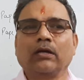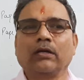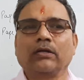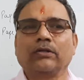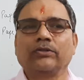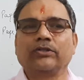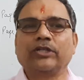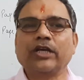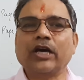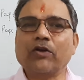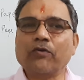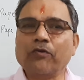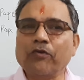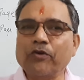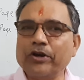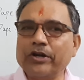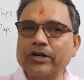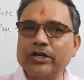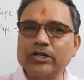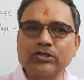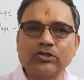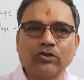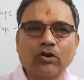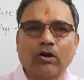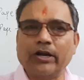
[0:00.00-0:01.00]
Therefore it
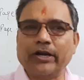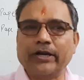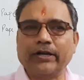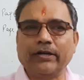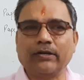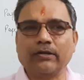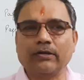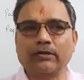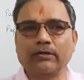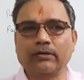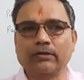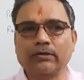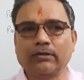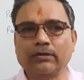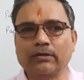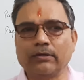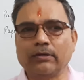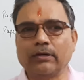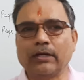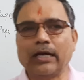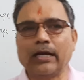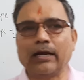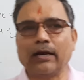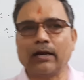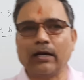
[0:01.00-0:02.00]
is solid.
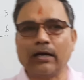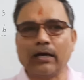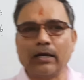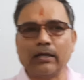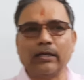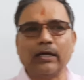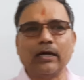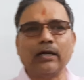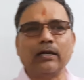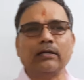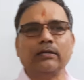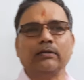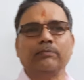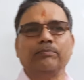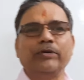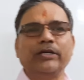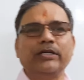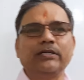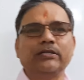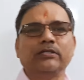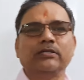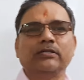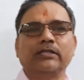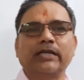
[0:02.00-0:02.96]
And other means